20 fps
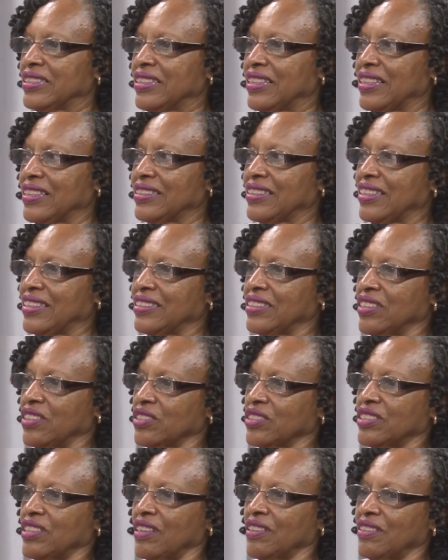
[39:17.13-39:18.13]
And then
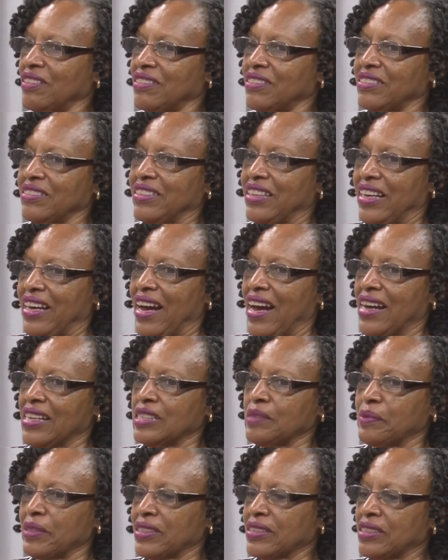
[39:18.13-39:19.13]
those other
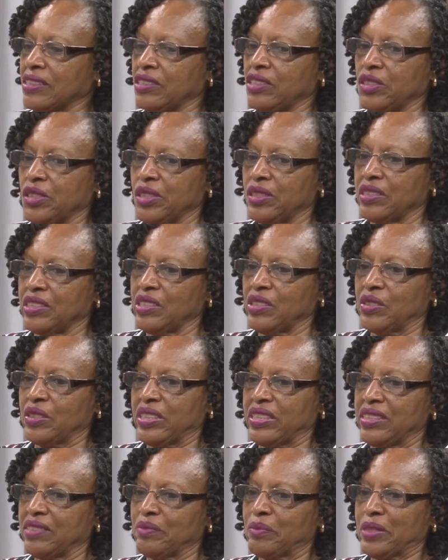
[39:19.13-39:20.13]
aspects that you
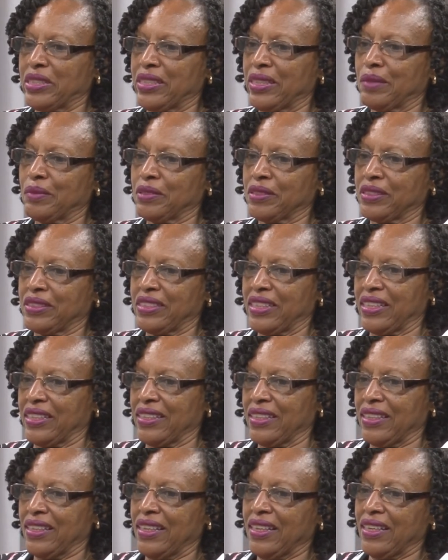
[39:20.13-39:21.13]
couldn't have been able to
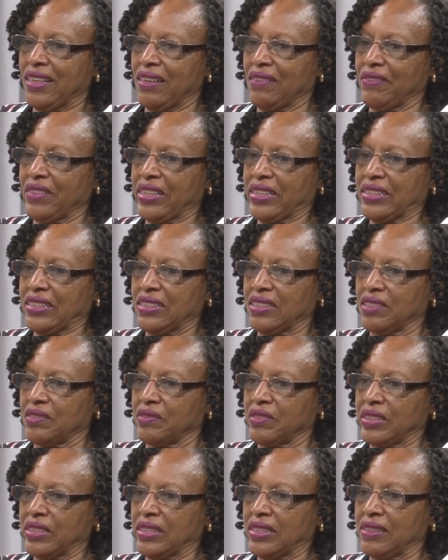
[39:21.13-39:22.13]
take advantage of
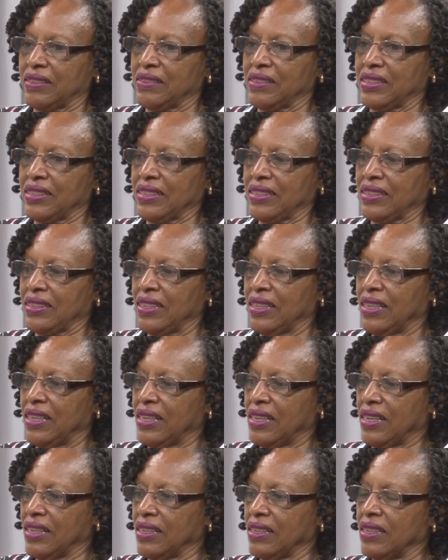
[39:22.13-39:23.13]
any of the
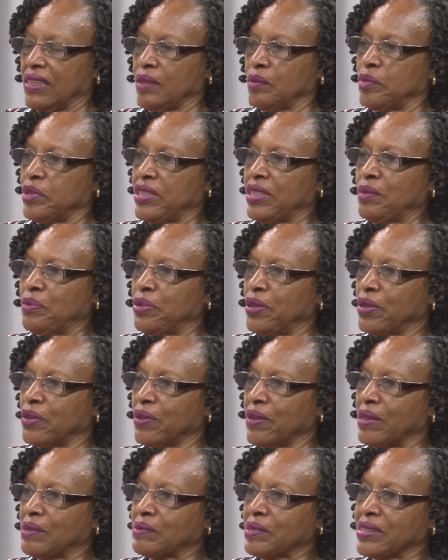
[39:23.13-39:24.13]
MBE
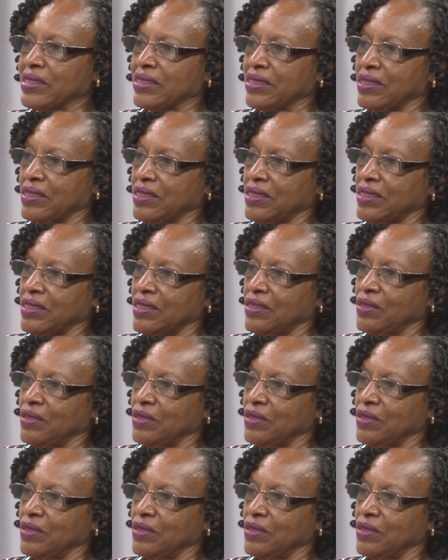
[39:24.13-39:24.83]
programs because of the